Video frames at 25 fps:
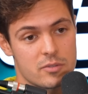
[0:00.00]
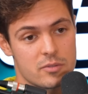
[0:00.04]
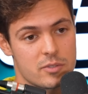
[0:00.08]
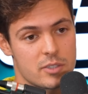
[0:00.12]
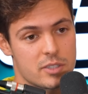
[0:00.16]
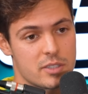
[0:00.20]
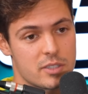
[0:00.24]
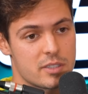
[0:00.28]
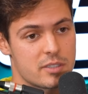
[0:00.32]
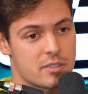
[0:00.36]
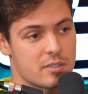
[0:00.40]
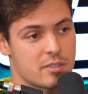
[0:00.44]

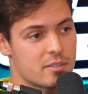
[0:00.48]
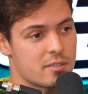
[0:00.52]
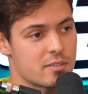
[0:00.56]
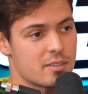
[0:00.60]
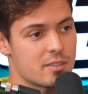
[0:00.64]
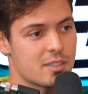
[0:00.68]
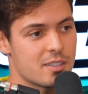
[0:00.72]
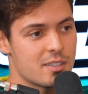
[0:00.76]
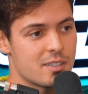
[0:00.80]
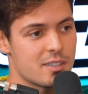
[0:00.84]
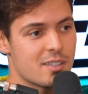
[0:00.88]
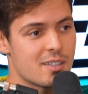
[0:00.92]
which is
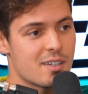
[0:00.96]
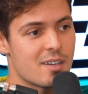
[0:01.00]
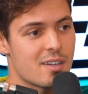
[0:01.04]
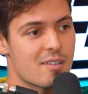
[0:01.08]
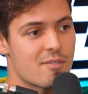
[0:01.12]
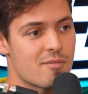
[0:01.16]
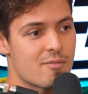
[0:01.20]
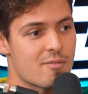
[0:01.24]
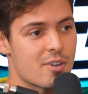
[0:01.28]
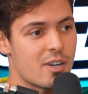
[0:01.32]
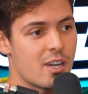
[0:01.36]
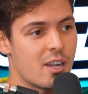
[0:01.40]
yeah, because like
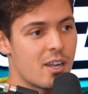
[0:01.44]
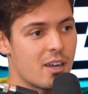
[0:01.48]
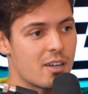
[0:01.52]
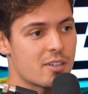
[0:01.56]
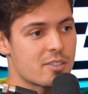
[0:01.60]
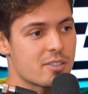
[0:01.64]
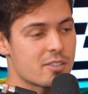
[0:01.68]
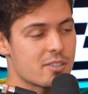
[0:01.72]
really harsh.